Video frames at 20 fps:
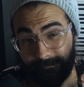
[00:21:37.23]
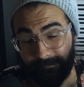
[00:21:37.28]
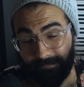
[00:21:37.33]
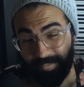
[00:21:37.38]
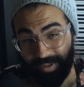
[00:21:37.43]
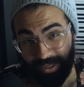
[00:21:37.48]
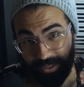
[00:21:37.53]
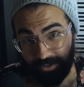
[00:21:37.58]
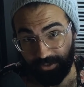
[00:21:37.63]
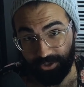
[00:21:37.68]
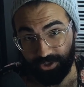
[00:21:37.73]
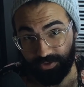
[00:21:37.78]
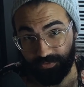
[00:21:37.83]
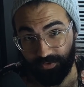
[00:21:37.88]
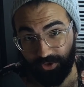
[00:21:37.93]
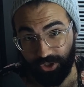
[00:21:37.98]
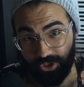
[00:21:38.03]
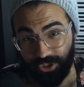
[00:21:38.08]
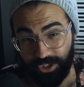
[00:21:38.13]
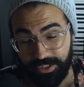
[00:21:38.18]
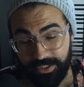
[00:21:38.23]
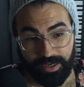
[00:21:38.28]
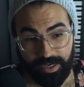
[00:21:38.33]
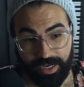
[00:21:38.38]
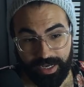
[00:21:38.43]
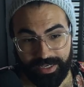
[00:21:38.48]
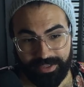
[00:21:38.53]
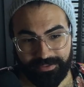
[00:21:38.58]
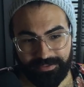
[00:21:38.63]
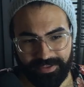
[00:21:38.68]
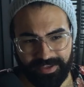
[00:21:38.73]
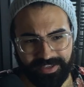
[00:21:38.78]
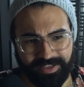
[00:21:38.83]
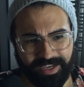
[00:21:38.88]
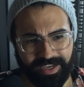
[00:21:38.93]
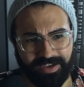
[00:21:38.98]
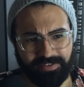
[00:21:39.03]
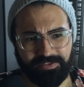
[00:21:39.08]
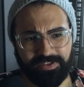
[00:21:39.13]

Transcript: English version. I think I have the